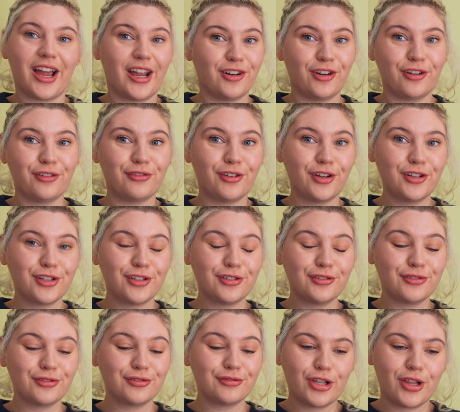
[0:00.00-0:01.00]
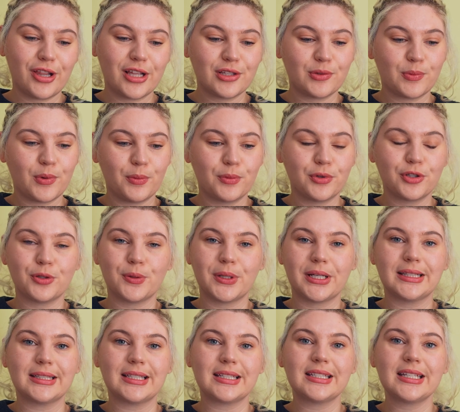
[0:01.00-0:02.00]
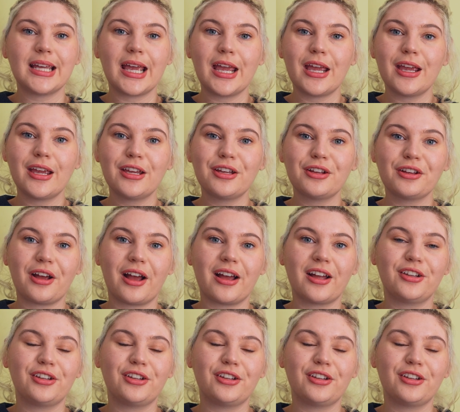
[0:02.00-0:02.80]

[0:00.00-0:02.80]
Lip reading: I know photos. So that's what we're doing today.